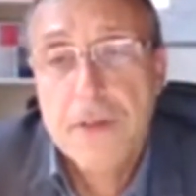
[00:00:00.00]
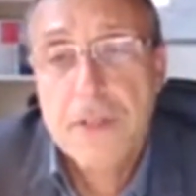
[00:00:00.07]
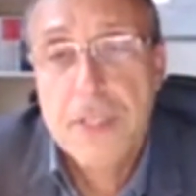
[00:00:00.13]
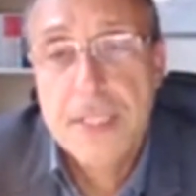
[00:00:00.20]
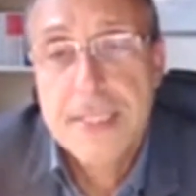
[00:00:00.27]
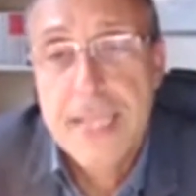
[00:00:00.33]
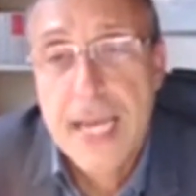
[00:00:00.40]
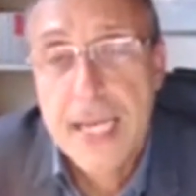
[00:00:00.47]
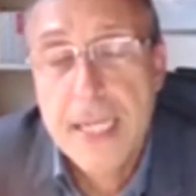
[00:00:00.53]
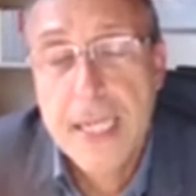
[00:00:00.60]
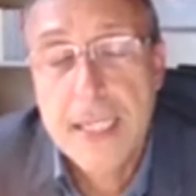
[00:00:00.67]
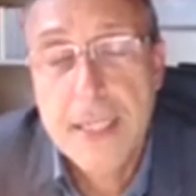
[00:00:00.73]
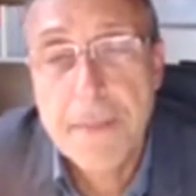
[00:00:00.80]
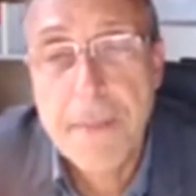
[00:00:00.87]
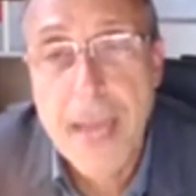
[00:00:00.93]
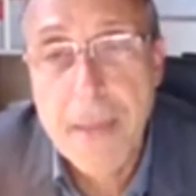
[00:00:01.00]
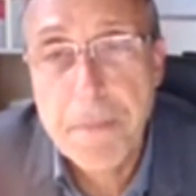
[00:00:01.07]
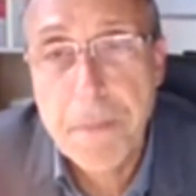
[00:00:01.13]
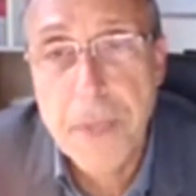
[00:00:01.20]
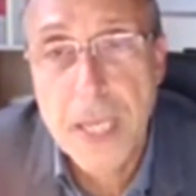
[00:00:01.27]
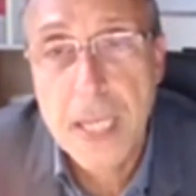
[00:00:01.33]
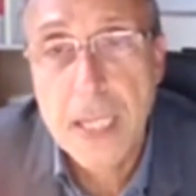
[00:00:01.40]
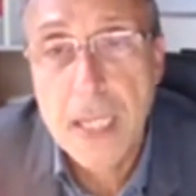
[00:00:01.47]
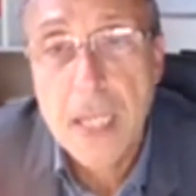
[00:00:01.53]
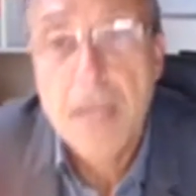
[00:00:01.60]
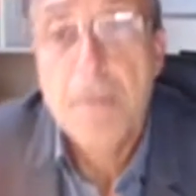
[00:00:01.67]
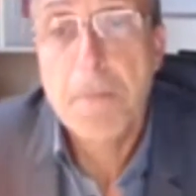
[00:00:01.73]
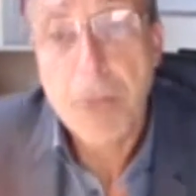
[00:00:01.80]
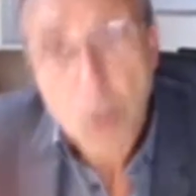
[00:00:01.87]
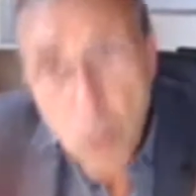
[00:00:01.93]
designing the mapping.
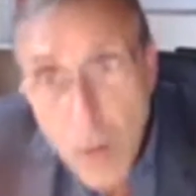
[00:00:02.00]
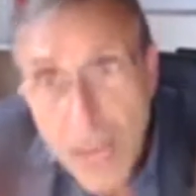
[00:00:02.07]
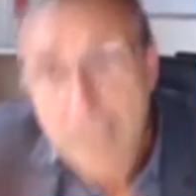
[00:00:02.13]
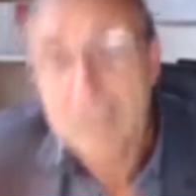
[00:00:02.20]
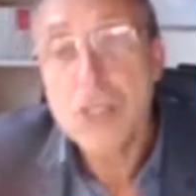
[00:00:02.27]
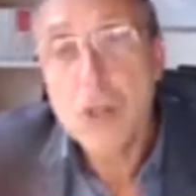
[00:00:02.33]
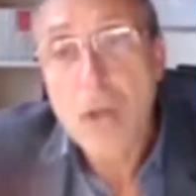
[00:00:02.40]
But once